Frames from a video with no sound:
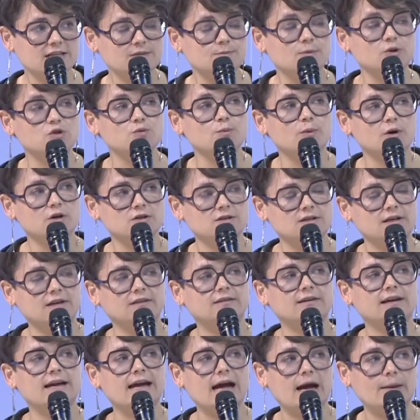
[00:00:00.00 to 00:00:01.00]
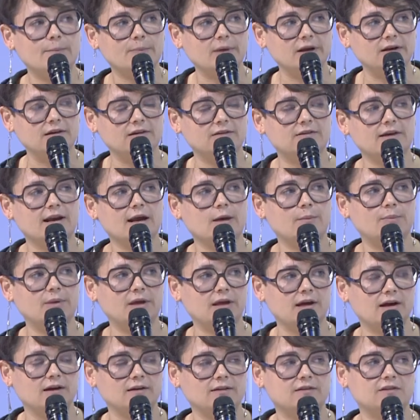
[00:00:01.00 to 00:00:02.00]
but mostly the companies that are
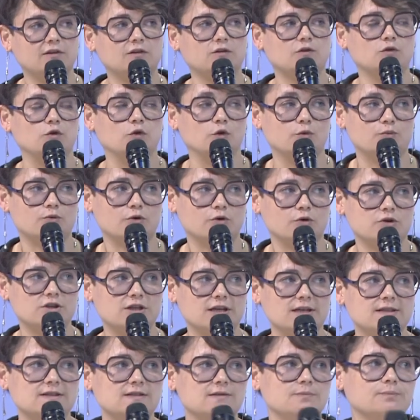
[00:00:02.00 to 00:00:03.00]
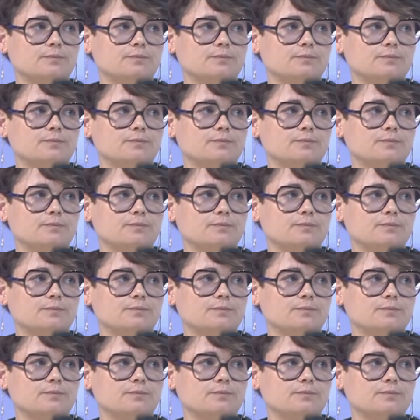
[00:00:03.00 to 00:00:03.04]
behind these new projects.